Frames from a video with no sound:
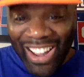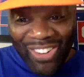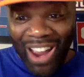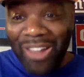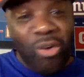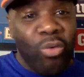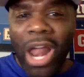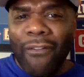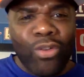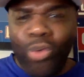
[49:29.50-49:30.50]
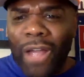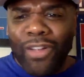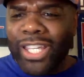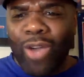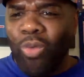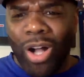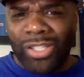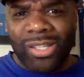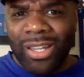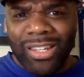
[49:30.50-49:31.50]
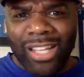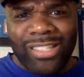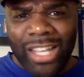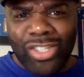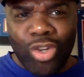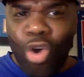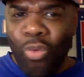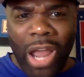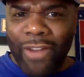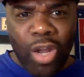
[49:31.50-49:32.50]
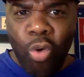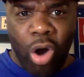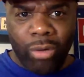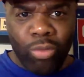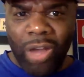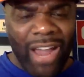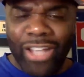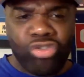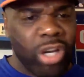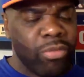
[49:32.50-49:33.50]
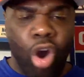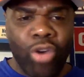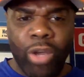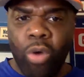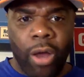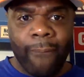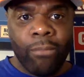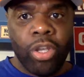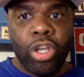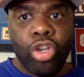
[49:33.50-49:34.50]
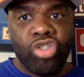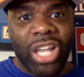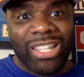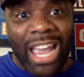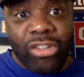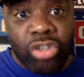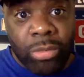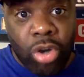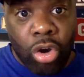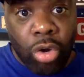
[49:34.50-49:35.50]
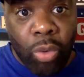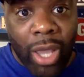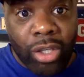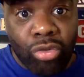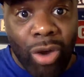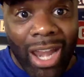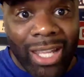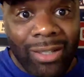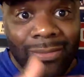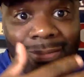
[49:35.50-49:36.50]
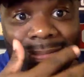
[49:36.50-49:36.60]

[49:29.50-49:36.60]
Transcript: Right? Whatever kid wants, Knicks Nation, whatever they want, whatever ice cream cone they want. You take the ice cream cone away. You ready?